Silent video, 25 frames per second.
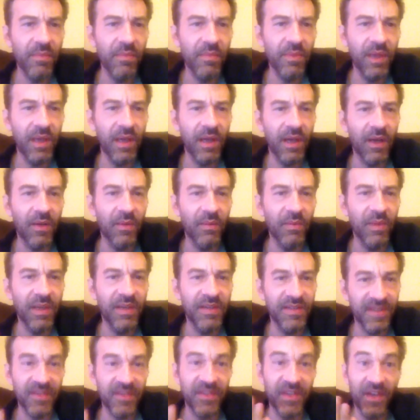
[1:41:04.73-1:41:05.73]
You know,
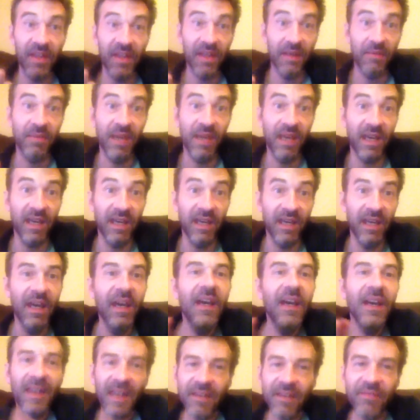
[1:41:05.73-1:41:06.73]
because they're telling me,
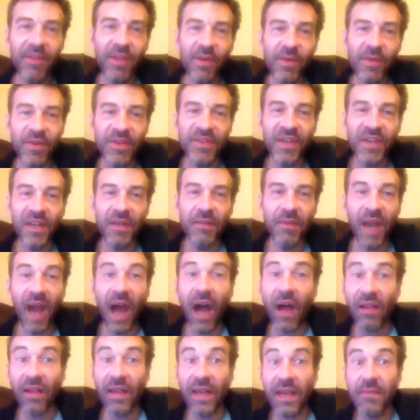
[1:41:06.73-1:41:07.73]
even though they're telling me,
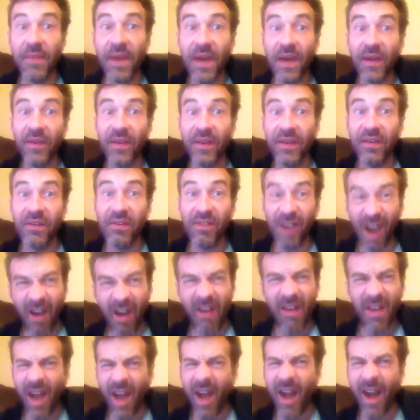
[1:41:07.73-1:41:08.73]
I'll email you, oh
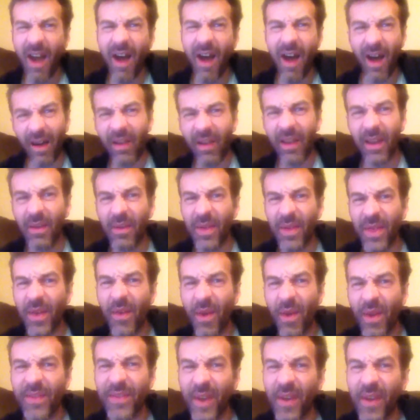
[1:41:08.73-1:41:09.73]
yeah, I'll get with you
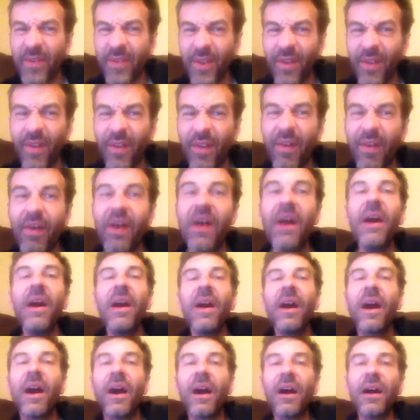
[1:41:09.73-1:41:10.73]
on social,
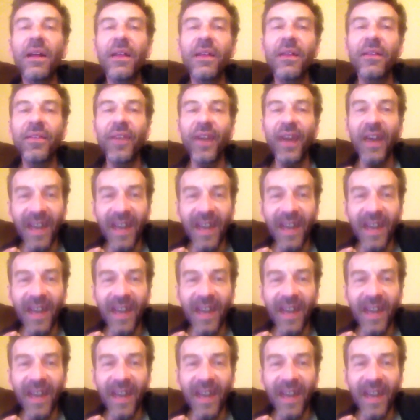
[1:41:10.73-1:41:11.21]
uh, they,